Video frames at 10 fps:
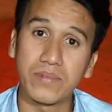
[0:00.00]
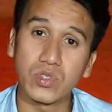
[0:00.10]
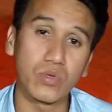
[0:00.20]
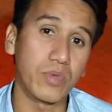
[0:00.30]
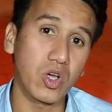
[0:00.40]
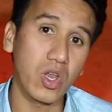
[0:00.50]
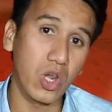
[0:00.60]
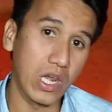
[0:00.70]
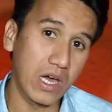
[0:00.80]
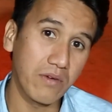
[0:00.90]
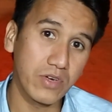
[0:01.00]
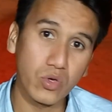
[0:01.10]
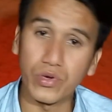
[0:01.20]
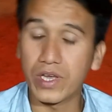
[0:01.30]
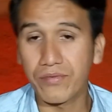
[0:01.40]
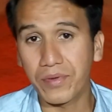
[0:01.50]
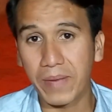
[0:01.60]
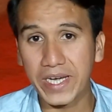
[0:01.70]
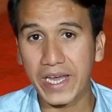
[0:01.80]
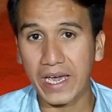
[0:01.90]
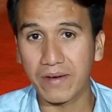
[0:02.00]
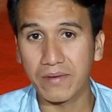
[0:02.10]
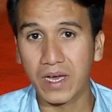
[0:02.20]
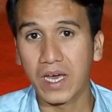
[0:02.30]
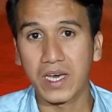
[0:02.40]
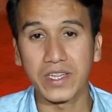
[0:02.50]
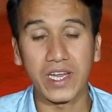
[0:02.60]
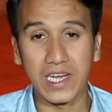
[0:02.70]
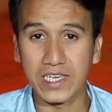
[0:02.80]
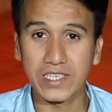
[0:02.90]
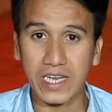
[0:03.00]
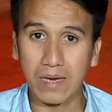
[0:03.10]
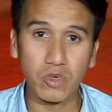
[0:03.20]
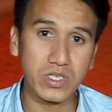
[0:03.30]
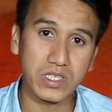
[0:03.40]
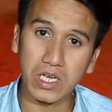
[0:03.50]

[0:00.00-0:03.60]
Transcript: so because love today we might have the relation, I'm not